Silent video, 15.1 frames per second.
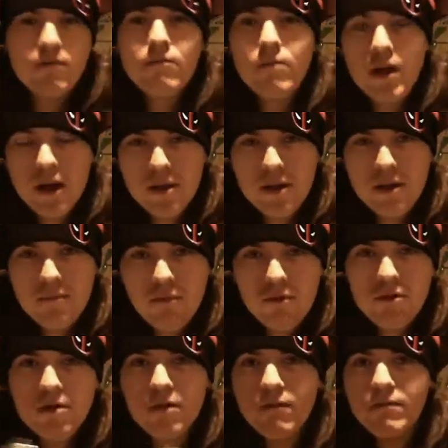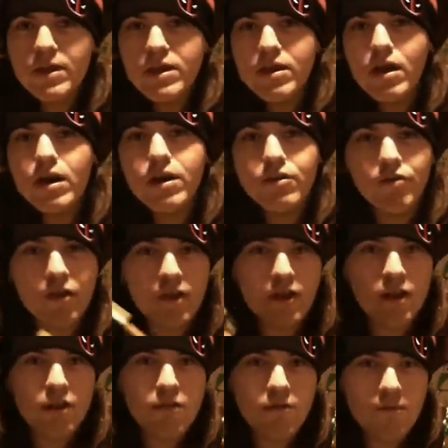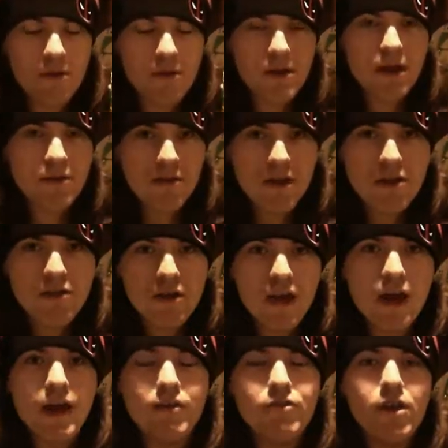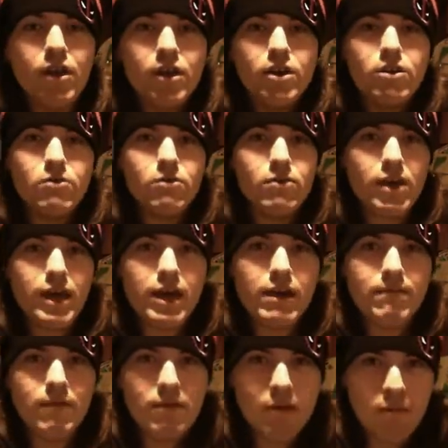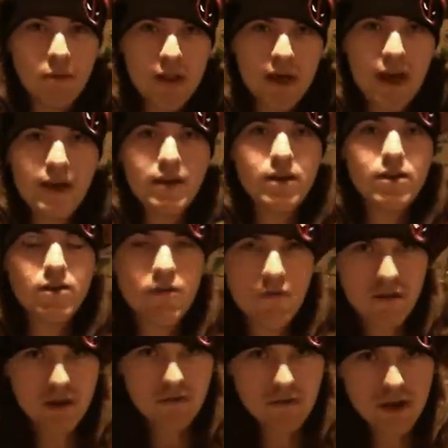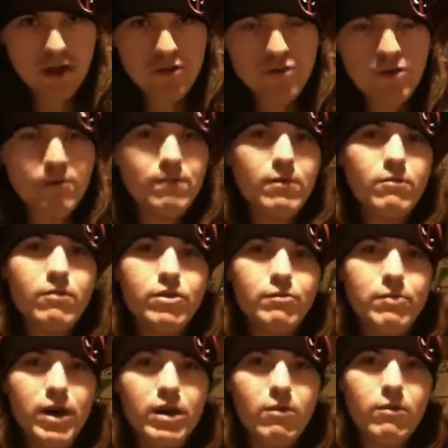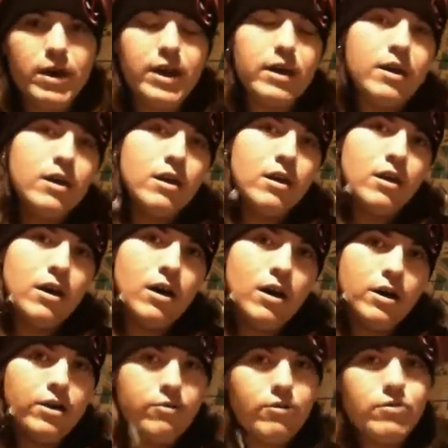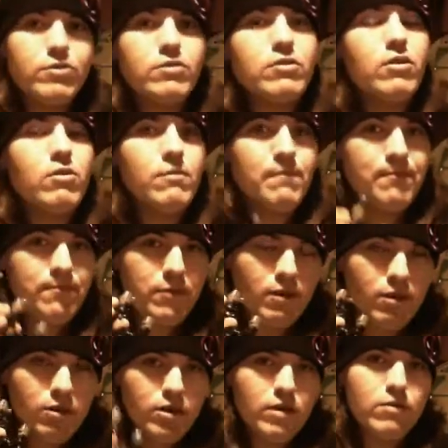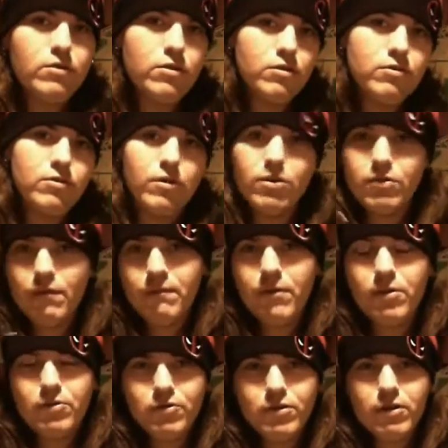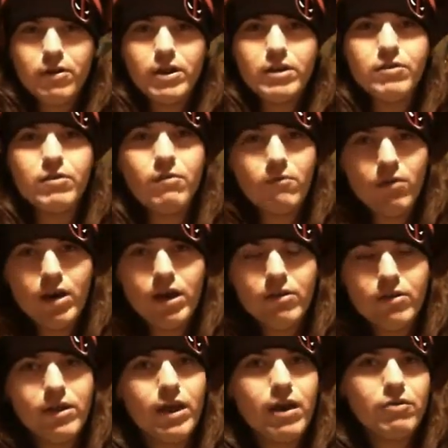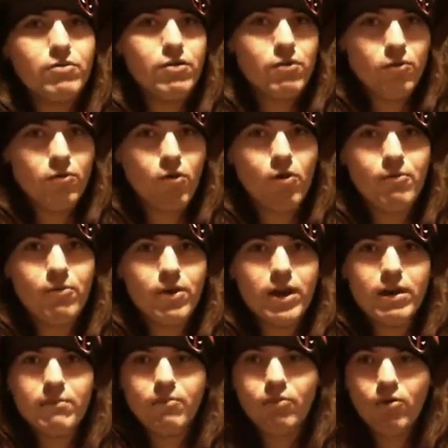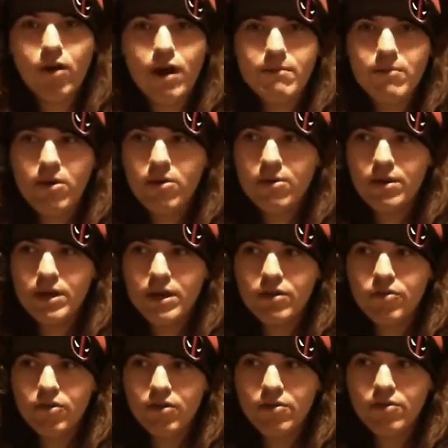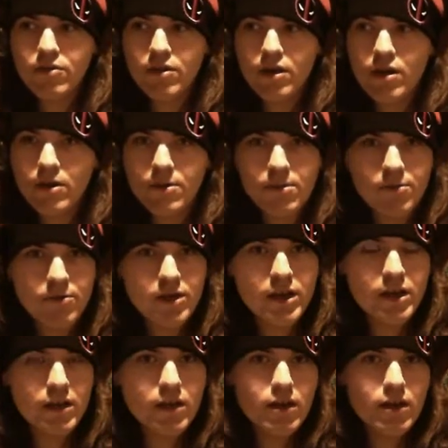Why are they important? Because it is without these guys, you don't have the Black and the Green Ranger. Which, by the way, interesting note, Kyoryuger is the first series in the wild that actually incorporate primarily just three